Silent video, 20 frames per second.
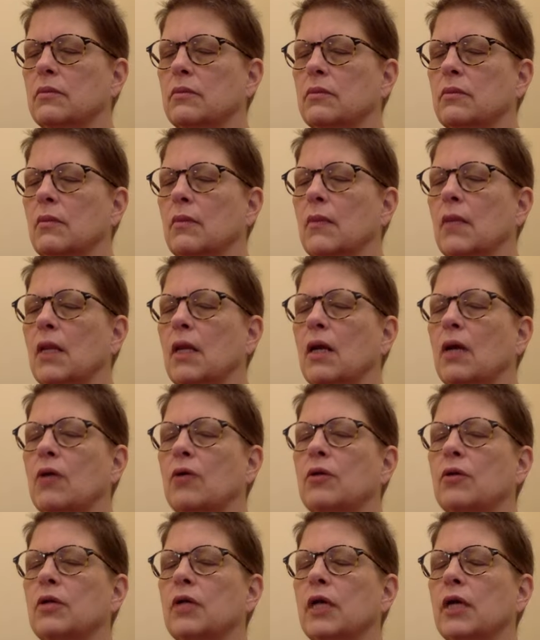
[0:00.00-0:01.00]
Now
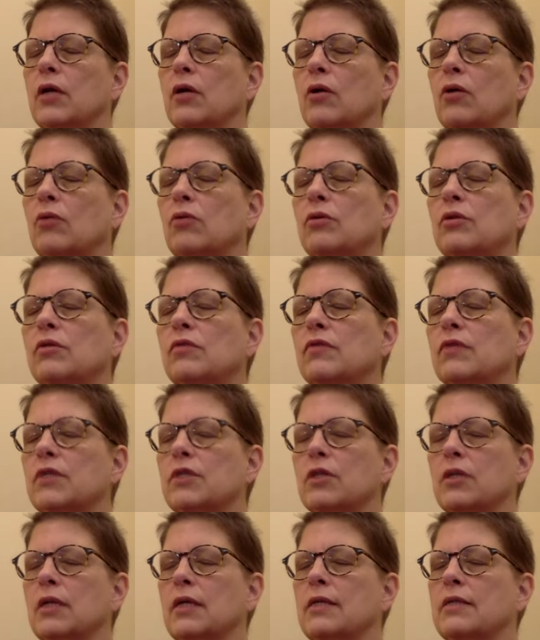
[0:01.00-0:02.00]
you let go of the
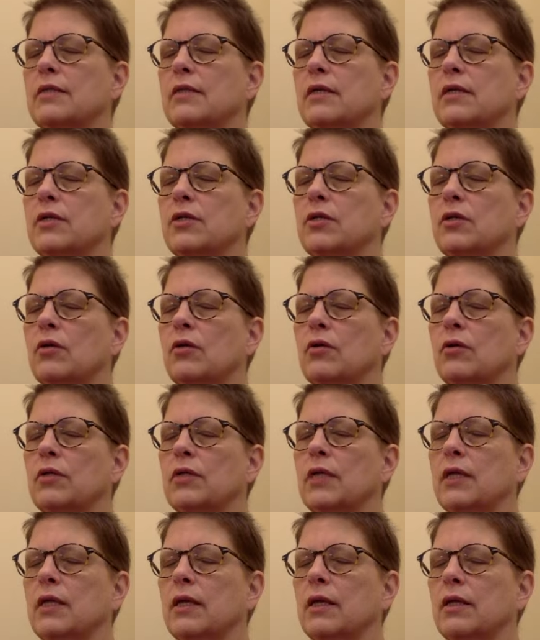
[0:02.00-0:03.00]
visualization
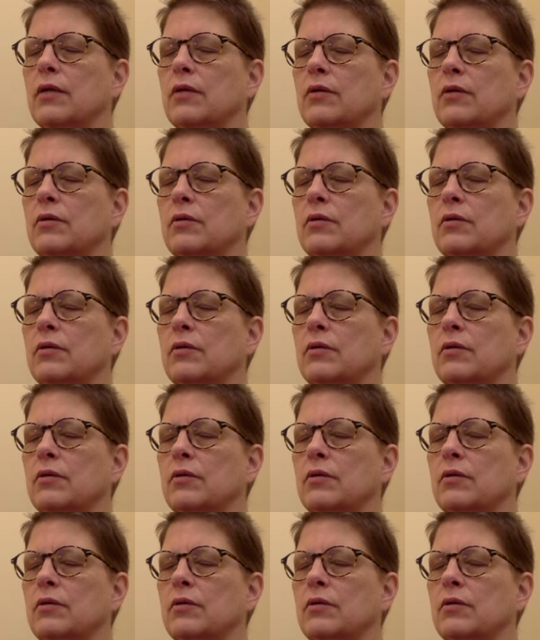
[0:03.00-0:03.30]
altogether,